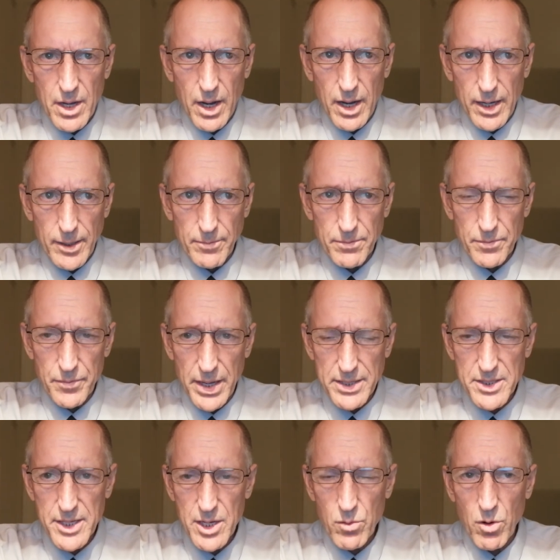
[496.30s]

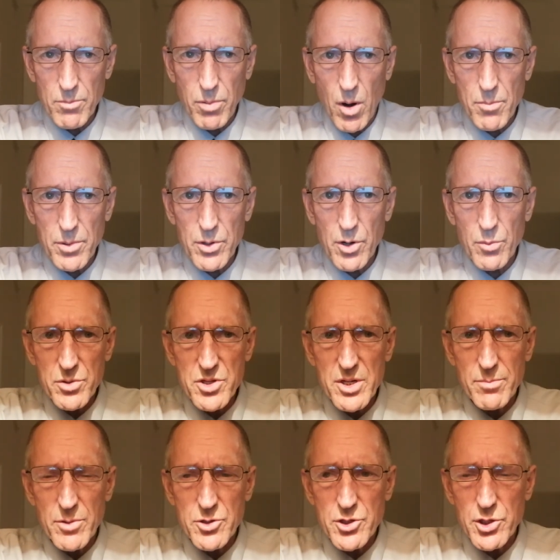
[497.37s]
Antigua and Barbuda was
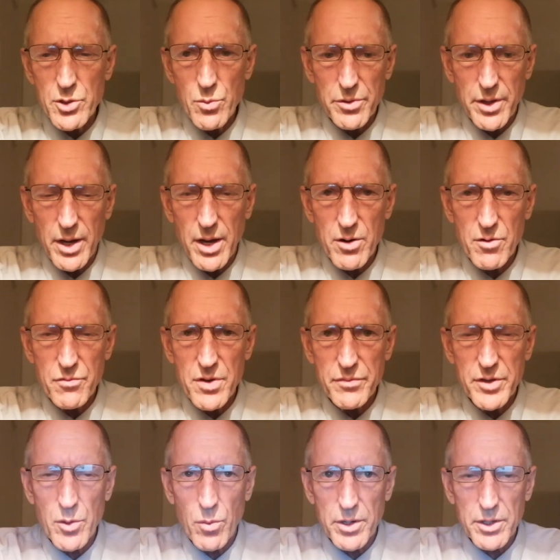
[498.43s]
number 2 with
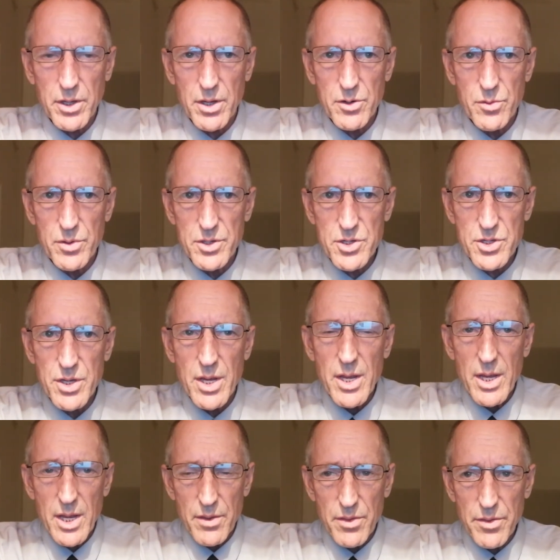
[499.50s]
151 countries
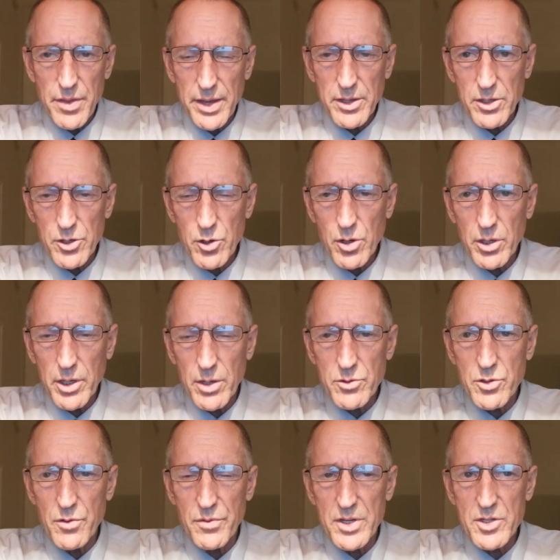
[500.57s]
that you could go
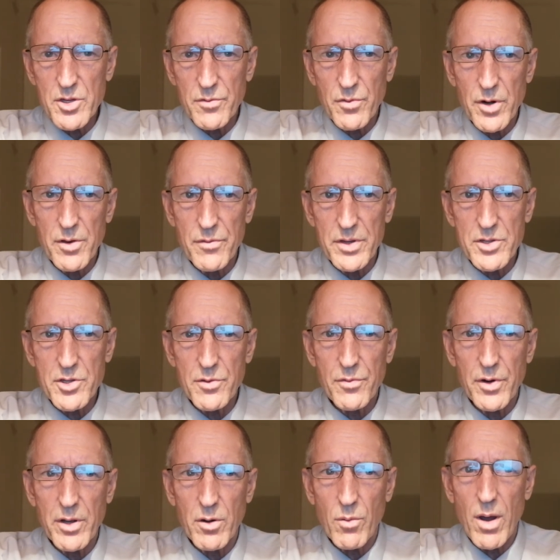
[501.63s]
to visa-free or
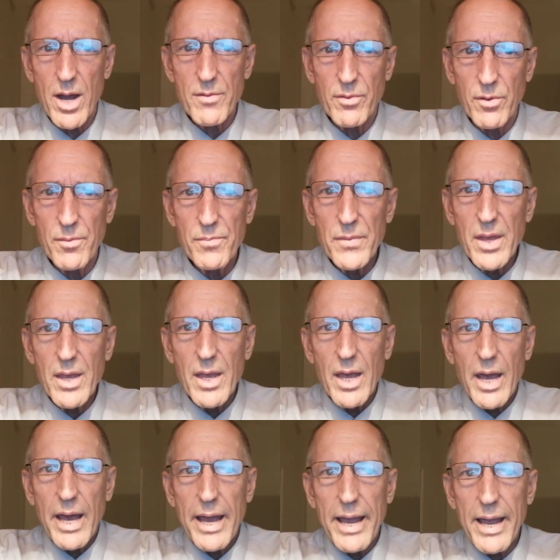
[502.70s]
visa-free on arrival.
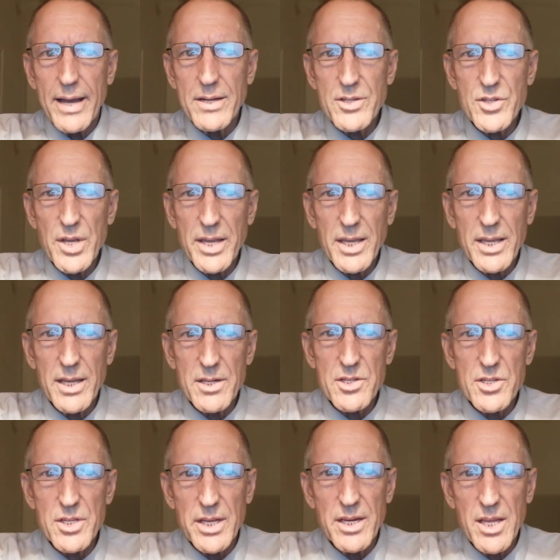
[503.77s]
And St.
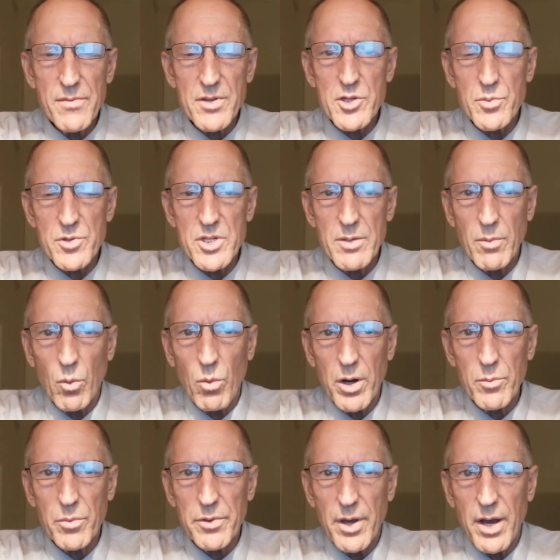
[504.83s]
Kitts and Nevis was number
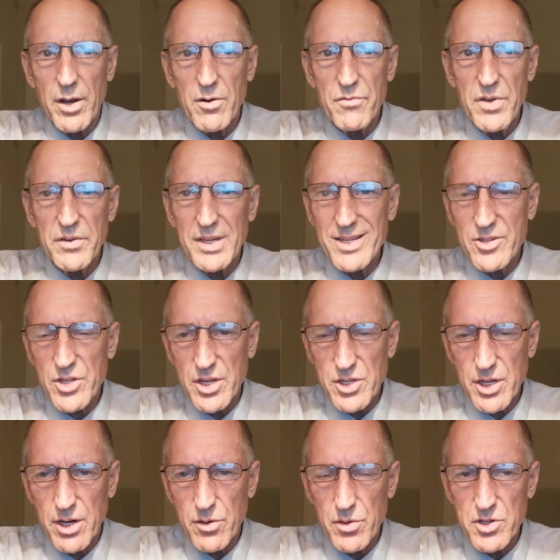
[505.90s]
1 with 156
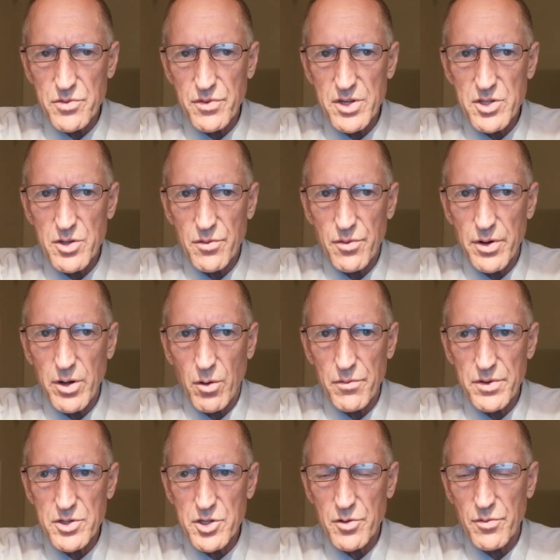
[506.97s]
countries visa-free or
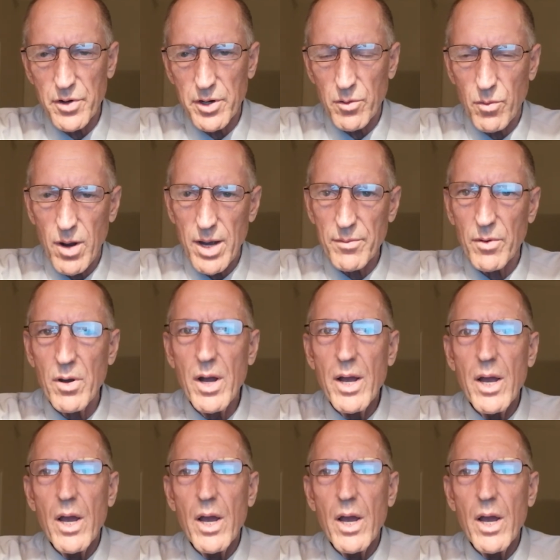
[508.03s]
visa-free on arrival.